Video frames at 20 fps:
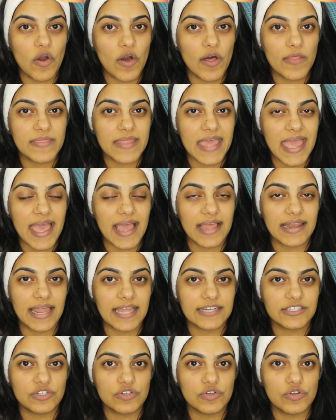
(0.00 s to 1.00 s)
On there, I
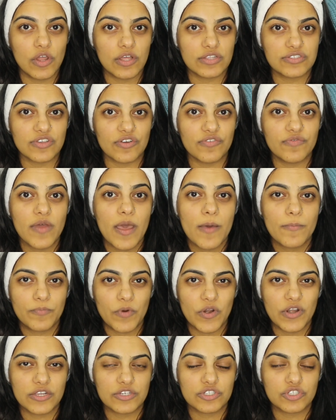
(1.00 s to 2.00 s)
like to do lots of
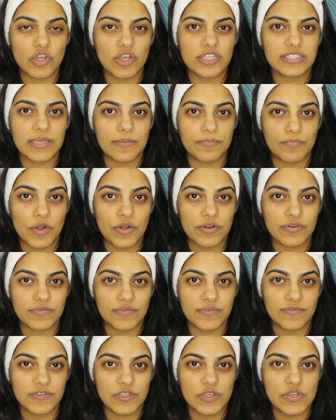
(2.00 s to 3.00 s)
product shots and product
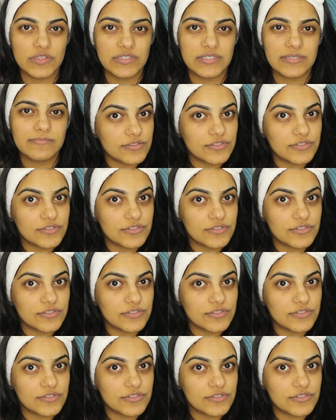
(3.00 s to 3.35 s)
reviews.